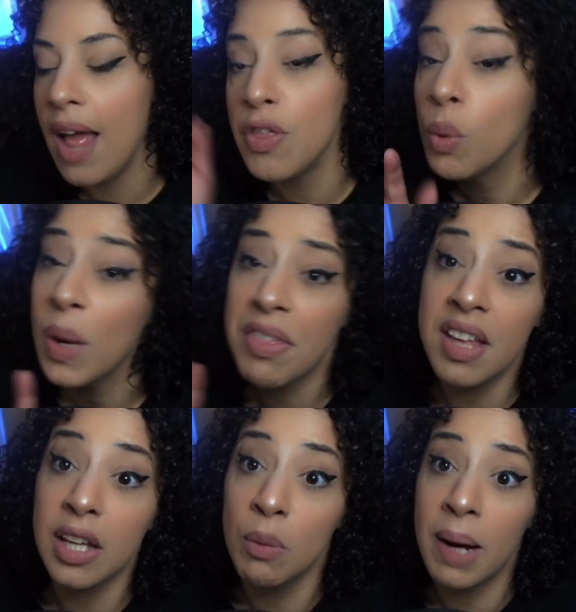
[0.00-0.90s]
And the we
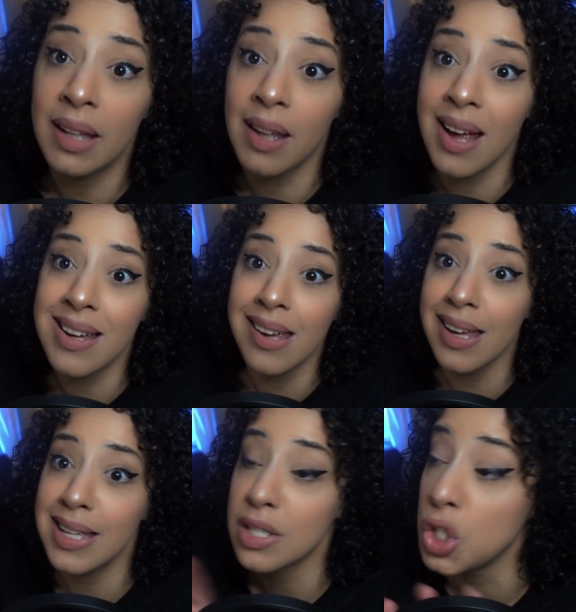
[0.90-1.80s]
think you might like
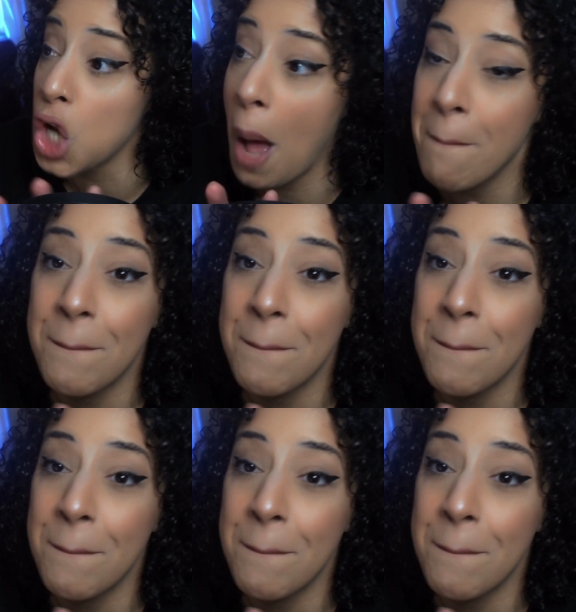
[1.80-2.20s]
is not